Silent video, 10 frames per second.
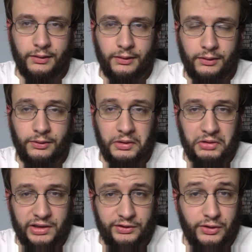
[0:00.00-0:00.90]
There
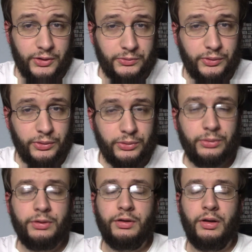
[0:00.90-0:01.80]
is no
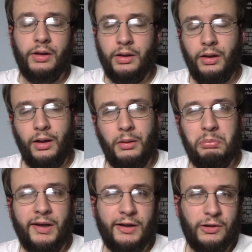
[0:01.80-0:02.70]
news
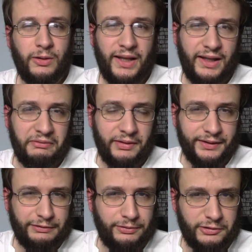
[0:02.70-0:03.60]
about
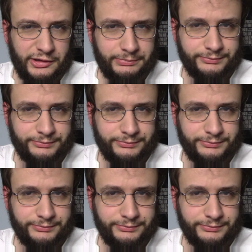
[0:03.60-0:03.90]
Half-Life 3.